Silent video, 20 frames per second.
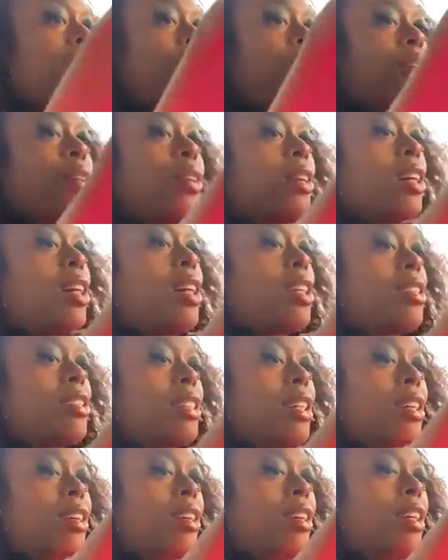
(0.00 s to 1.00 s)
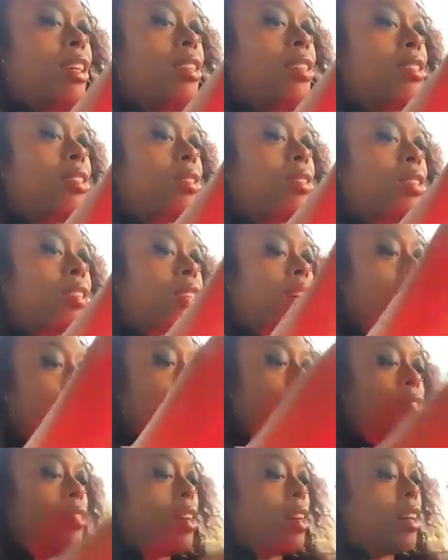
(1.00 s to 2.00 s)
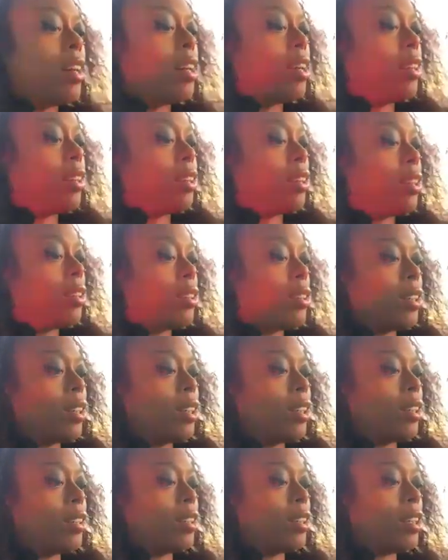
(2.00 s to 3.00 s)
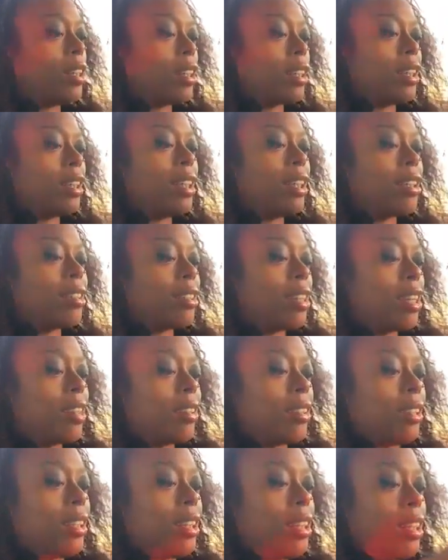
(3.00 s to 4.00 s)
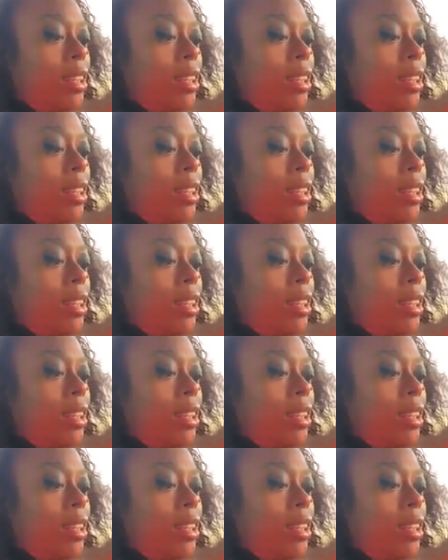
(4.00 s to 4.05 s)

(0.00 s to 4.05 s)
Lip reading: Afro-Goths that are into sci-fi, our geeks out